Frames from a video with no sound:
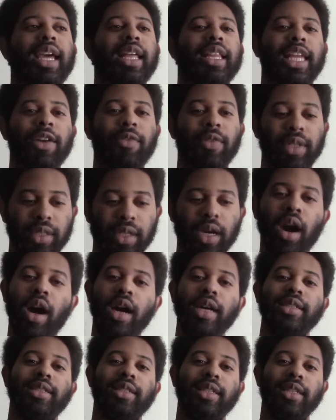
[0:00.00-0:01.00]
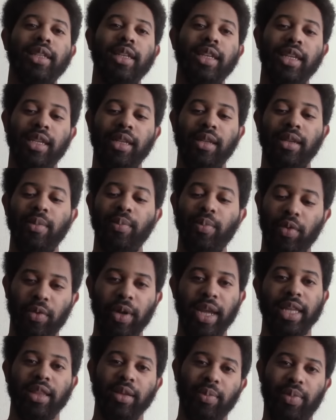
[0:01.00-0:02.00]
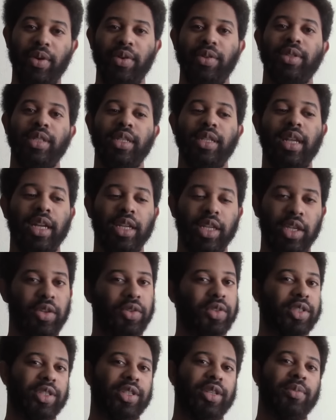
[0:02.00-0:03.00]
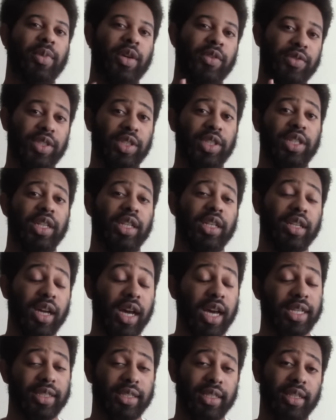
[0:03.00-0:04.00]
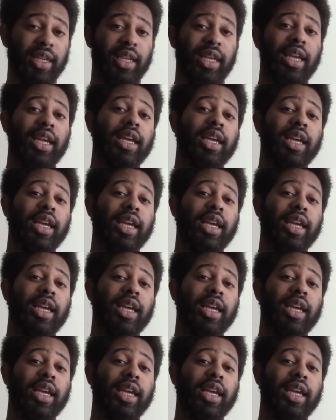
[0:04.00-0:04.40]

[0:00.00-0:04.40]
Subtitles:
They would constantly berate the person, accuse them of cheating constantly.